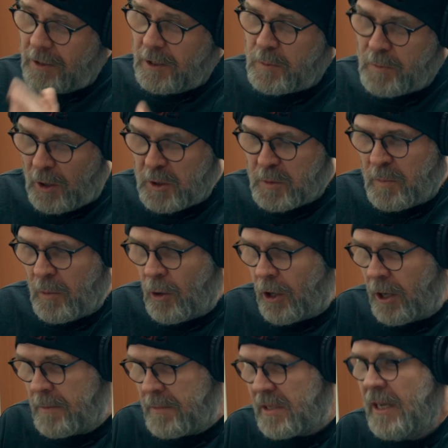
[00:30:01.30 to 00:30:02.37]
these
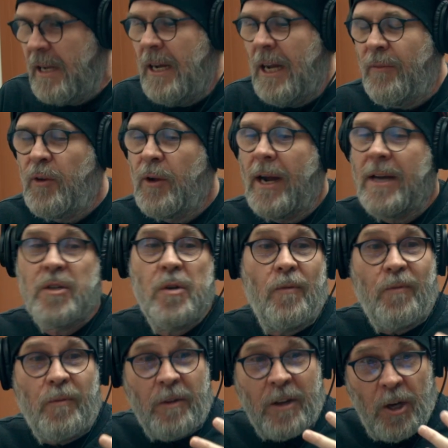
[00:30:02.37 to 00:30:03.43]
postmortems. If you guys
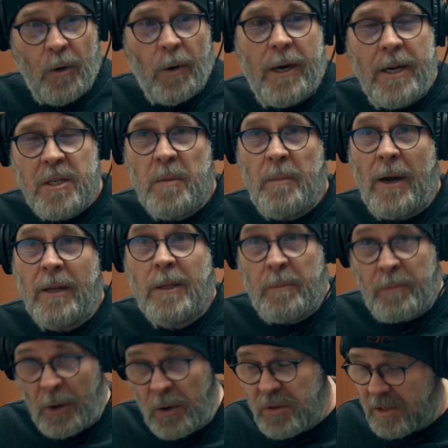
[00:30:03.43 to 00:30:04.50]
are curious about the
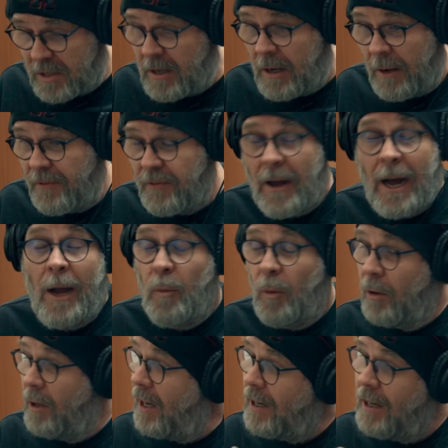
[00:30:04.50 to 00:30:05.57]
post stuff, I
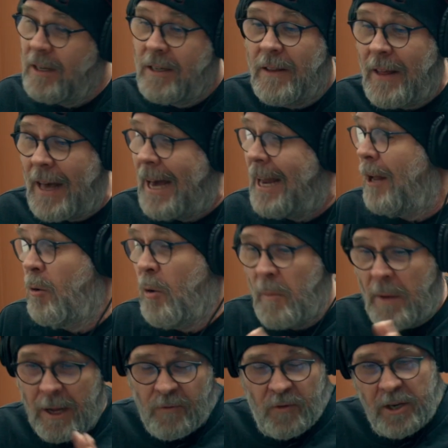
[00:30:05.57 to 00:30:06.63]
will get into that. I will
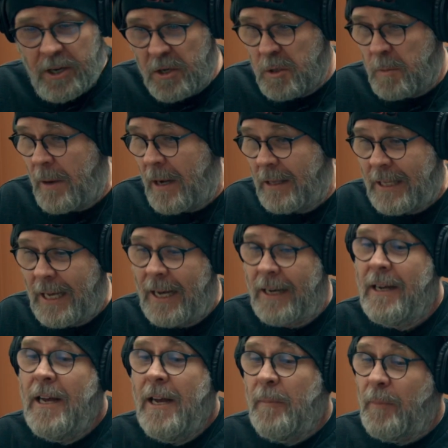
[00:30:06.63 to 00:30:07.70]
make videos about that.
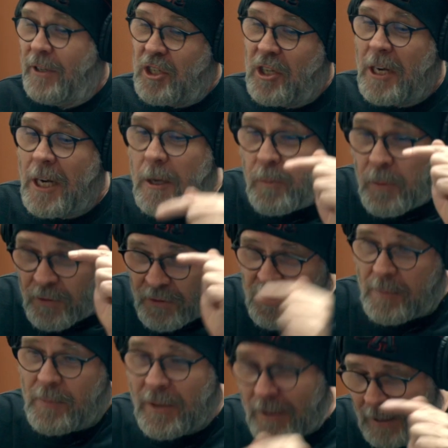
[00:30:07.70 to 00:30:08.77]
But you need to put
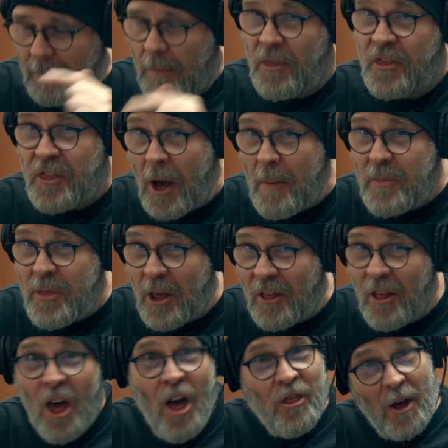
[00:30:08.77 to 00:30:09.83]
something
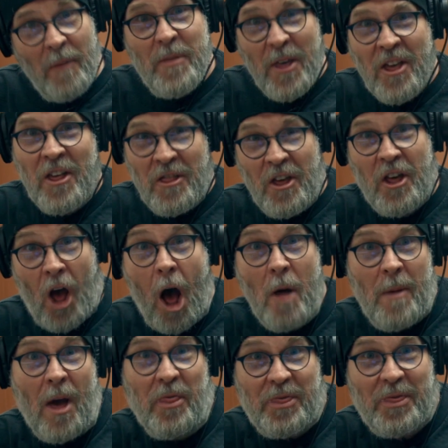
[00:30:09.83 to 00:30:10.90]
in the
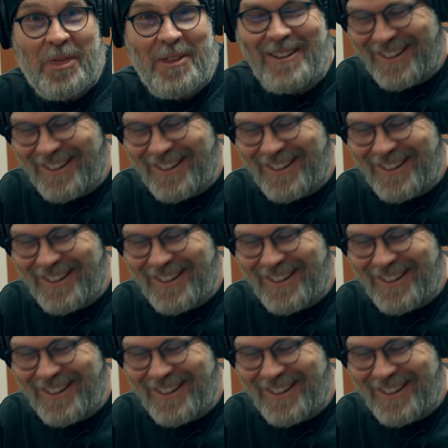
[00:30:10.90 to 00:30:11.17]
comments.